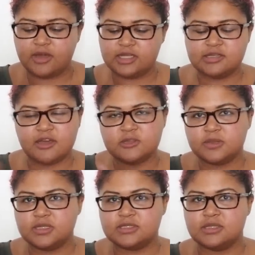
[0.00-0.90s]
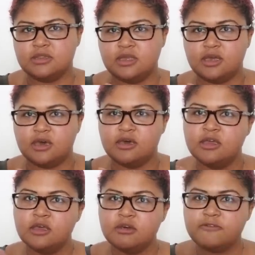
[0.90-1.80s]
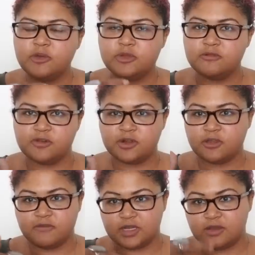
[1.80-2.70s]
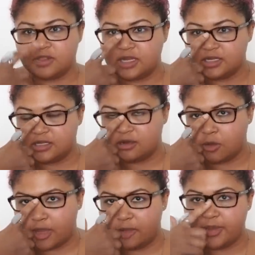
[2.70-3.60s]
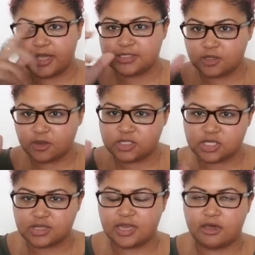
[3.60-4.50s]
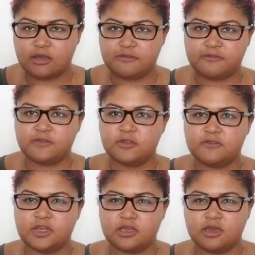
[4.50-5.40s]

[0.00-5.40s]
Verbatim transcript: And I talked about this in the uh, full moon virgo video that i did a while back so go ahead and check that out if you feel like